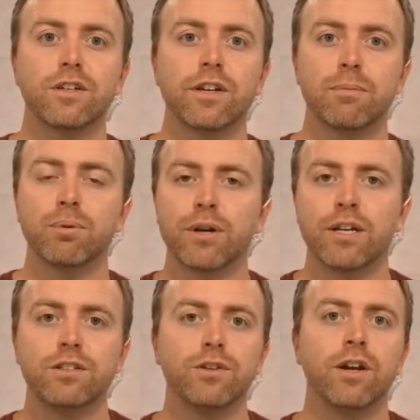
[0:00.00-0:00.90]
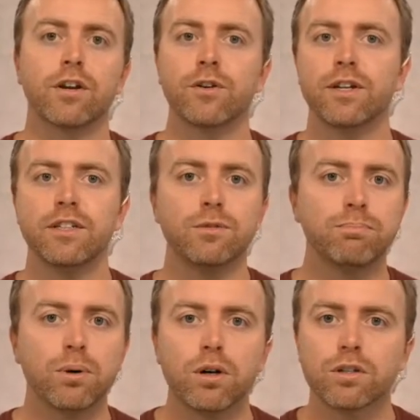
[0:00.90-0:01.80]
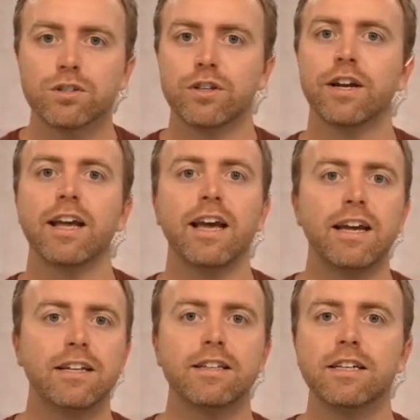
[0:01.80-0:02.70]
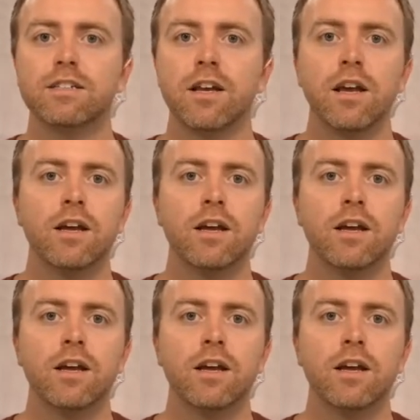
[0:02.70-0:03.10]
You got to print it, you got to create these books, you got to hand these,